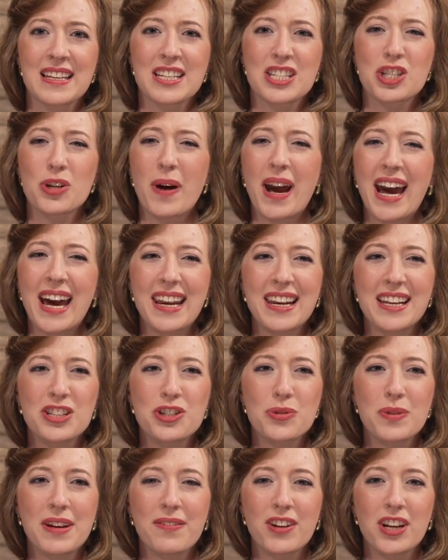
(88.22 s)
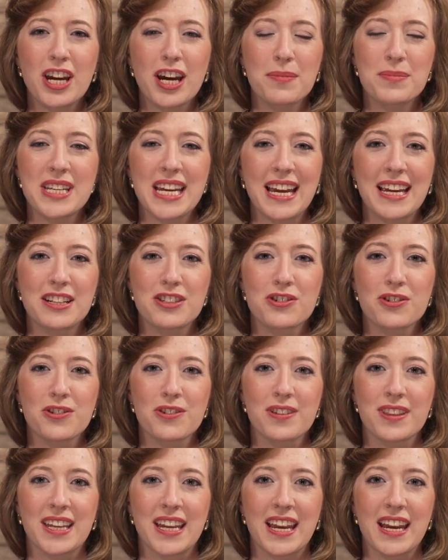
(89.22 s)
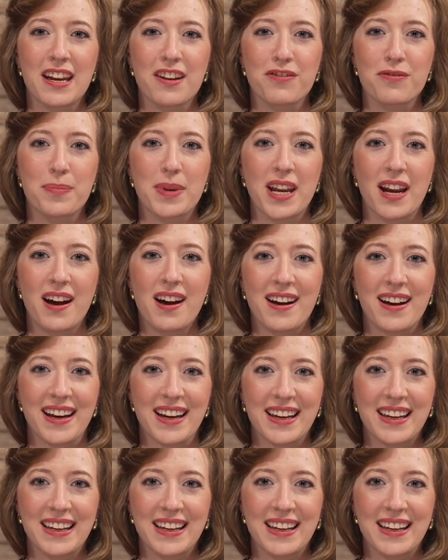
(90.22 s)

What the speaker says: So how did you even come to enter the FBI?